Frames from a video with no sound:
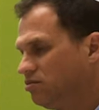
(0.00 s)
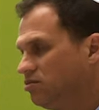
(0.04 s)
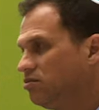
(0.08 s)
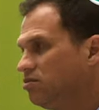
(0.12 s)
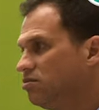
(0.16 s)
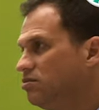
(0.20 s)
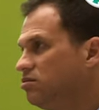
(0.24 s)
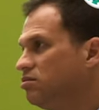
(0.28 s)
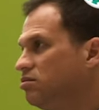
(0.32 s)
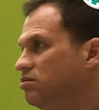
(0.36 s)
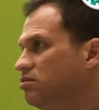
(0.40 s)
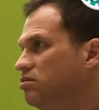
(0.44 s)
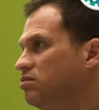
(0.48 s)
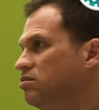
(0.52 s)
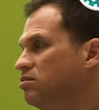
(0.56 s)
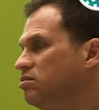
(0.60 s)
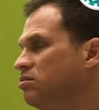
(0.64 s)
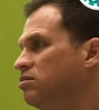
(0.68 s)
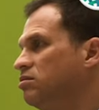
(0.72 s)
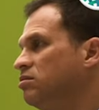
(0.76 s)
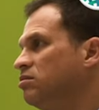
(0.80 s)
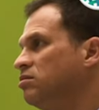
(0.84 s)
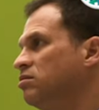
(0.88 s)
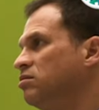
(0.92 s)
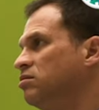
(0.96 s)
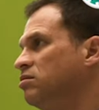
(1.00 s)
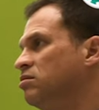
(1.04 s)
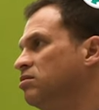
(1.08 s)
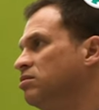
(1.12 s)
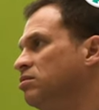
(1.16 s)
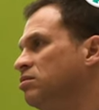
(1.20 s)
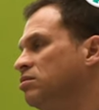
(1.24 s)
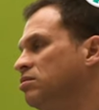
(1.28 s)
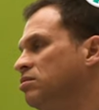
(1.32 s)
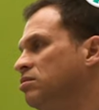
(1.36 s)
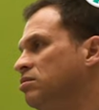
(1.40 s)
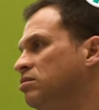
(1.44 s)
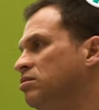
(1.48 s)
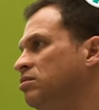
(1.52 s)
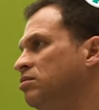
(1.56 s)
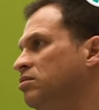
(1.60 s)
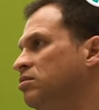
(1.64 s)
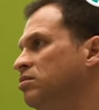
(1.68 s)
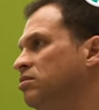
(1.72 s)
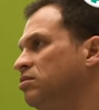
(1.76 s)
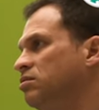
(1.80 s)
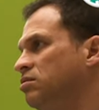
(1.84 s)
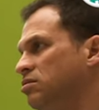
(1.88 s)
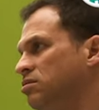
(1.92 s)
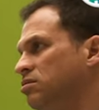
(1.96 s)

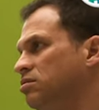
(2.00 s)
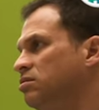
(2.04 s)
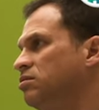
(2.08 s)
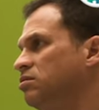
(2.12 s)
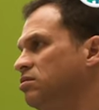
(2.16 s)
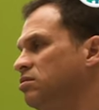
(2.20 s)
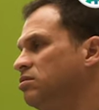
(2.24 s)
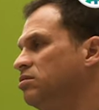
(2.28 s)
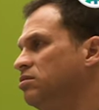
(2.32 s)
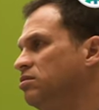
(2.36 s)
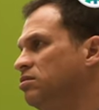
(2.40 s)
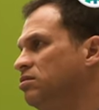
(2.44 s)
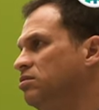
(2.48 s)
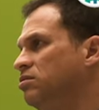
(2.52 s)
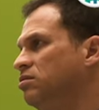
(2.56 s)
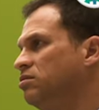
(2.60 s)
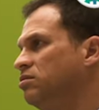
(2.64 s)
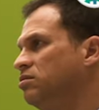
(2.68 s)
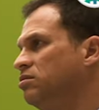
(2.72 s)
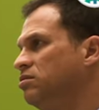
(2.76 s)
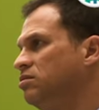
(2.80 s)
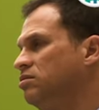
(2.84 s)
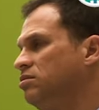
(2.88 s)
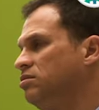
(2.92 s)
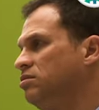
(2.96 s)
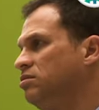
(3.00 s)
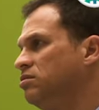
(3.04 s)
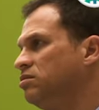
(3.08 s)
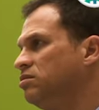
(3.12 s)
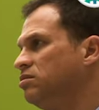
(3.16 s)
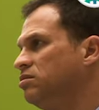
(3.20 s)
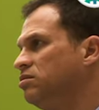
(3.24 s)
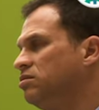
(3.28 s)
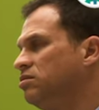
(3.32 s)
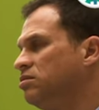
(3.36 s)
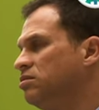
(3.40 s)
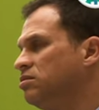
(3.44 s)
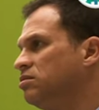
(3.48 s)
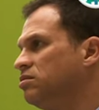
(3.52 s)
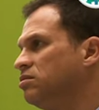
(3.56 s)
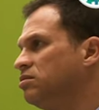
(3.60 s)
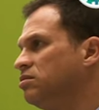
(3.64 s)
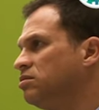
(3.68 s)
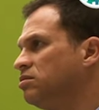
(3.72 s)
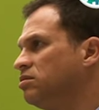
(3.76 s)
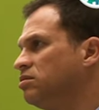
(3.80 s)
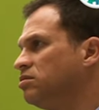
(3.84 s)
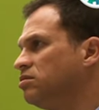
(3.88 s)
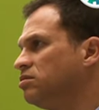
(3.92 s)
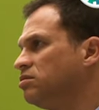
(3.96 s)

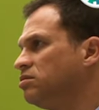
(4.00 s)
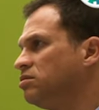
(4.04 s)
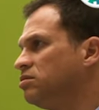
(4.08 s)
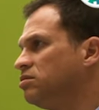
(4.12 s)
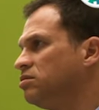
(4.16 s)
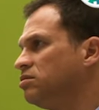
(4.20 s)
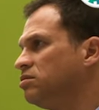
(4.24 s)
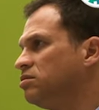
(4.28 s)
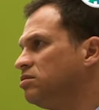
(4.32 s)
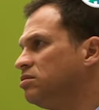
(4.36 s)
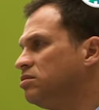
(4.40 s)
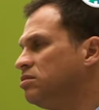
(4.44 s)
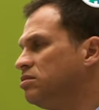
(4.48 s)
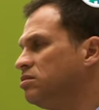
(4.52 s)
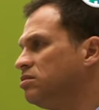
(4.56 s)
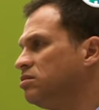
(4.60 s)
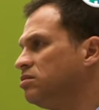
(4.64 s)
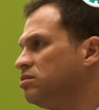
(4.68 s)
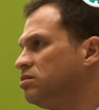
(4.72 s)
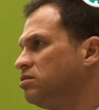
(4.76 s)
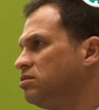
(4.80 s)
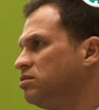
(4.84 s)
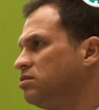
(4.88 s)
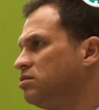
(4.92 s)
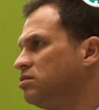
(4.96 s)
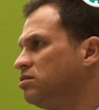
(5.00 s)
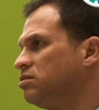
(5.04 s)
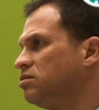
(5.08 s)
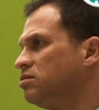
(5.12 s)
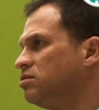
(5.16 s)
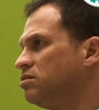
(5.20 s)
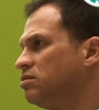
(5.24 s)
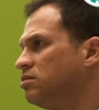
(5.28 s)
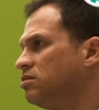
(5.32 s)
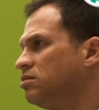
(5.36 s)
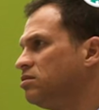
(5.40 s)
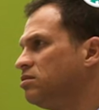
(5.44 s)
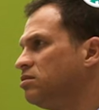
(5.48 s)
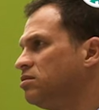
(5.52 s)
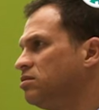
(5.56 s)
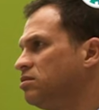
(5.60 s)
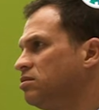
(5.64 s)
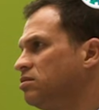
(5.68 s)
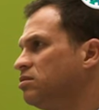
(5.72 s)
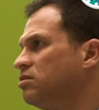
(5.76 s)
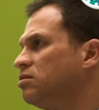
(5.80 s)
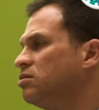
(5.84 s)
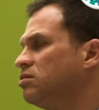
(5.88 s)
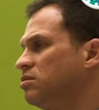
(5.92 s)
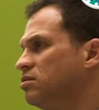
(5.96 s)

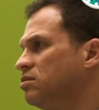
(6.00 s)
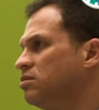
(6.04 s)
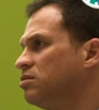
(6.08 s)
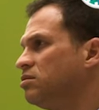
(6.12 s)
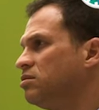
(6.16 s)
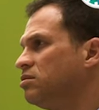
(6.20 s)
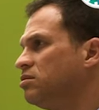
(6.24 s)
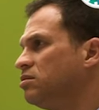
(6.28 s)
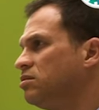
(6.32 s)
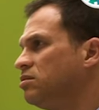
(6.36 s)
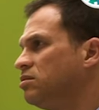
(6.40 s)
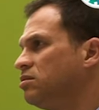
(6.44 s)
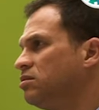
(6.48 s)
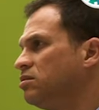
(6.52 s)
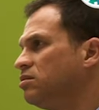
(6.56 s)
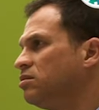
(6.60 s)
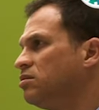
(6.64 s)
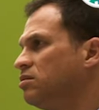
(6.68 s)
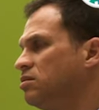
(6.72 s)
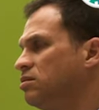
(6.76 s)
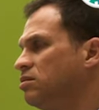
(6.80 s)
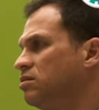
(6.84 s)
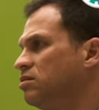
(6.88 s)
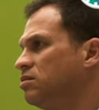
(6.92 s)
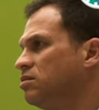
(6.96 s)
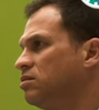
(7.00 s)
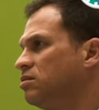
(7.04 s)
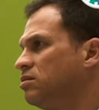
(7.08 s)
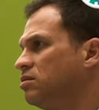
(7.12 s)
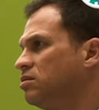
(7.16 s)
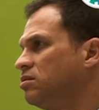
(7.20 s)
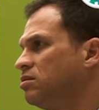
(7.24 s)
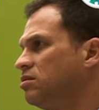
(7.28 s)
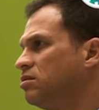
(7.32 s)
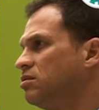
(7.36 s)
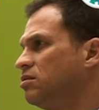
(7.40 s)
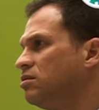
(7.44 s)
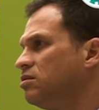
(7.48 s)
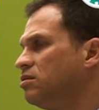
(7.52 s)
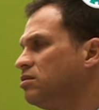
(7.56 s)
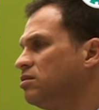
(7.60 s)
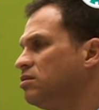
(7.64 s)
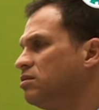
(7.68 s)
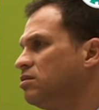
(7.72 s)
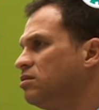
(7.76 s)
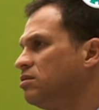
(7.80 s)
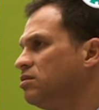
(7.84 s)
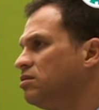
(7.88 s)
(not speaking)